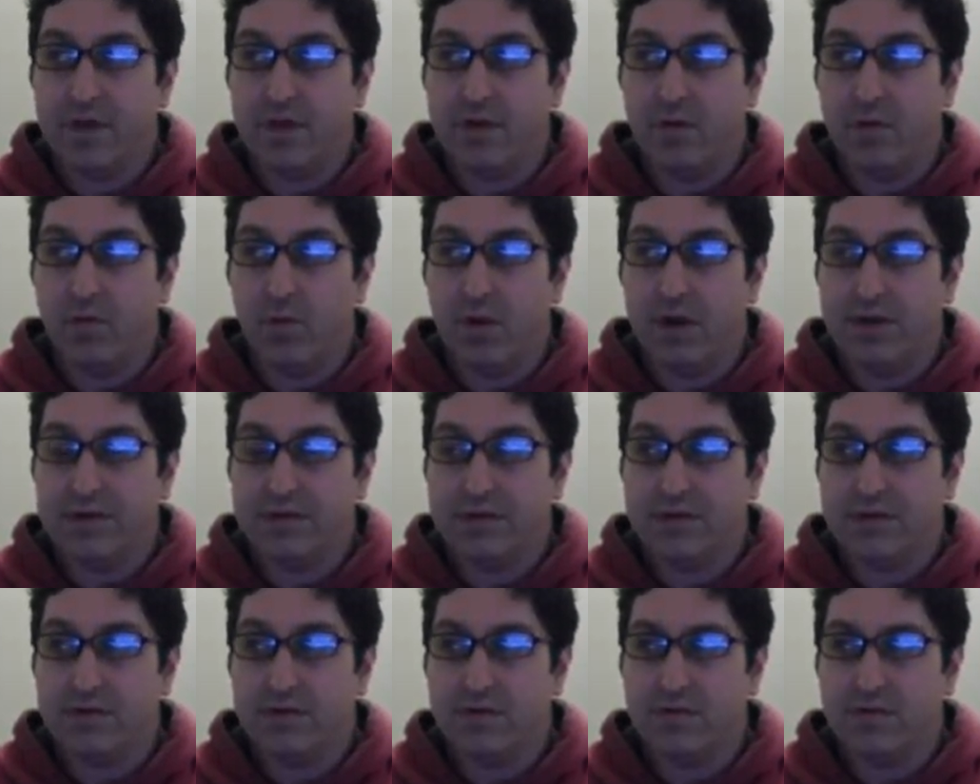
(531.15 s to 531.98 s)
got
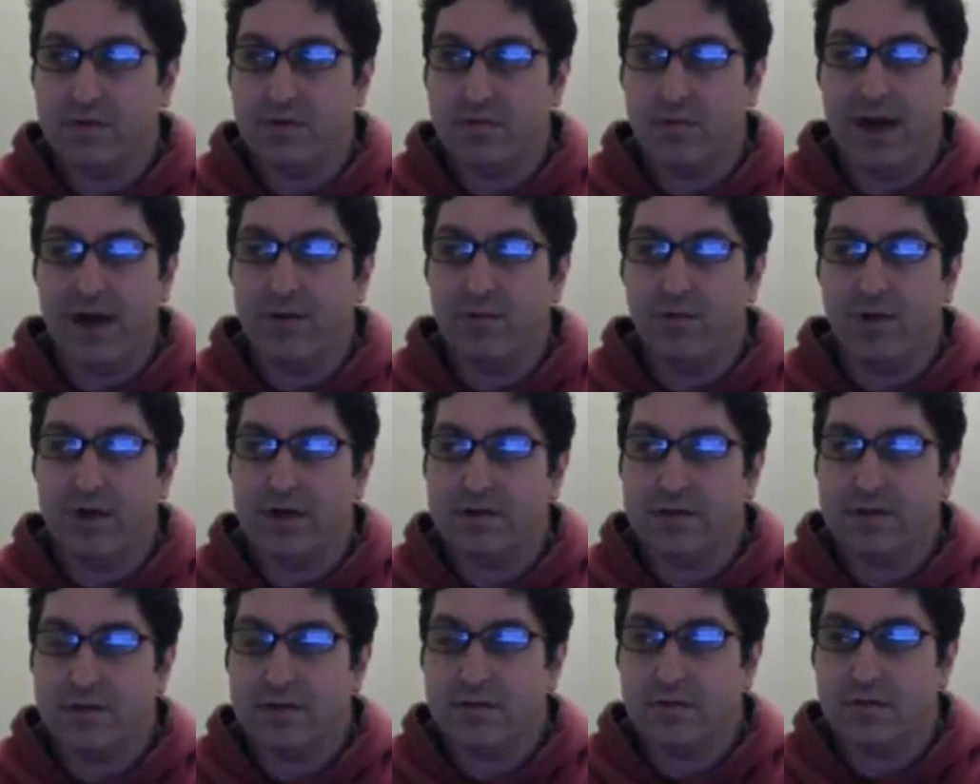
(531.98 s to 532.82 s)
one store. Why
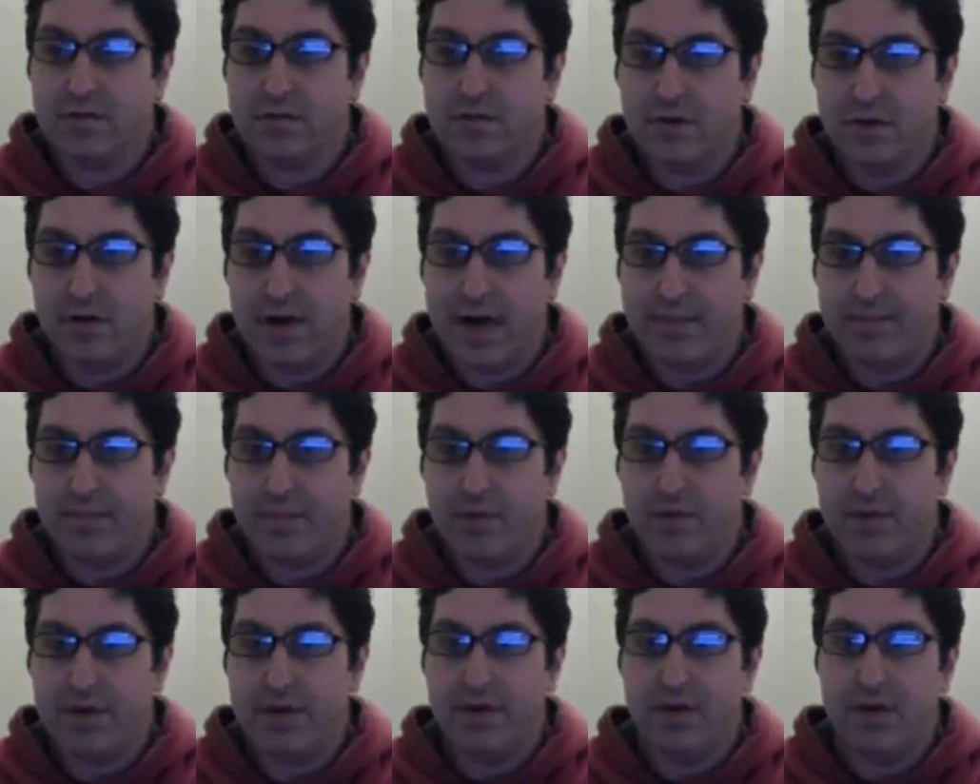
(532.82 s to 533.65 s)
one store? Got
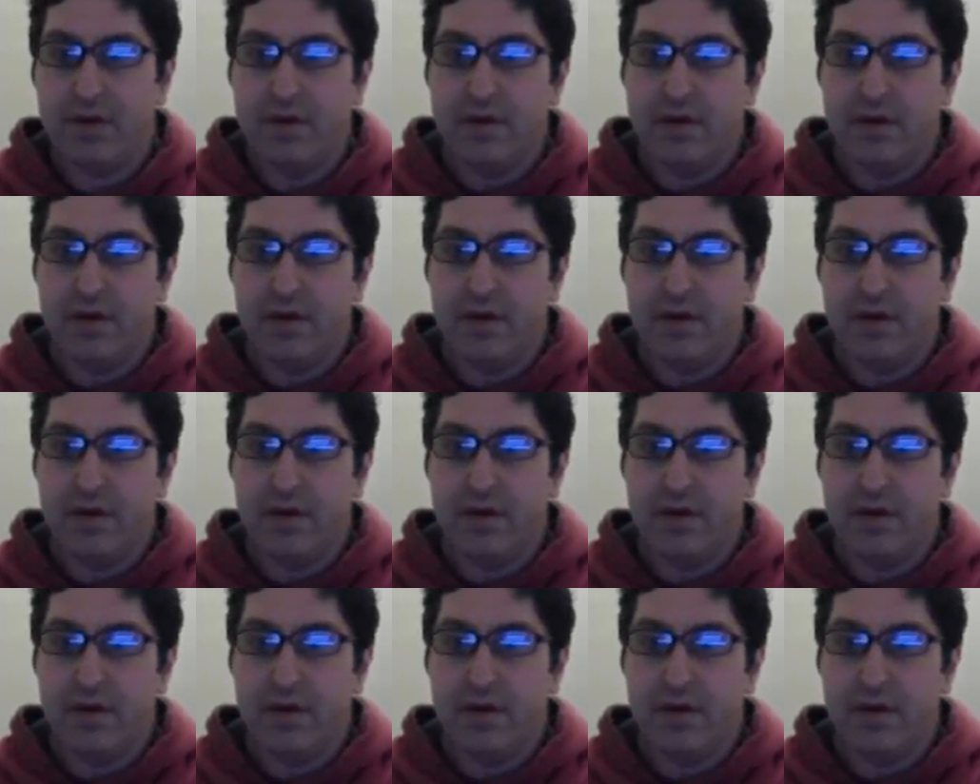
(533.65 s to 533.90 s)
Apple and